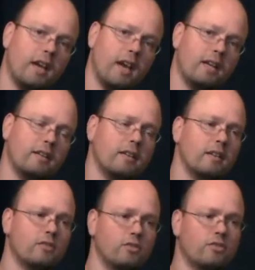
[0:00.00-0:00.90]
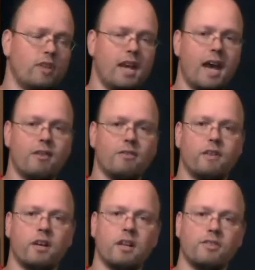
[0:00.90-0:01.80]
to stay out of the clutches
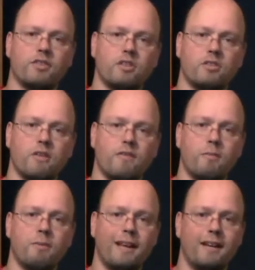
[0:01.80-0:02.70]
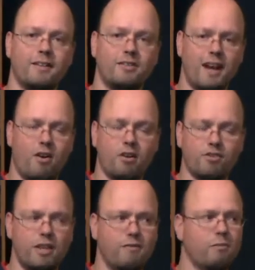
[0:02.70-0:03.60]
of the planet Xerox, the evil planet
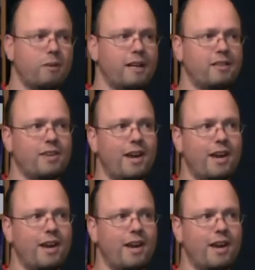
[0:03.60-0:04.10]
Xerox.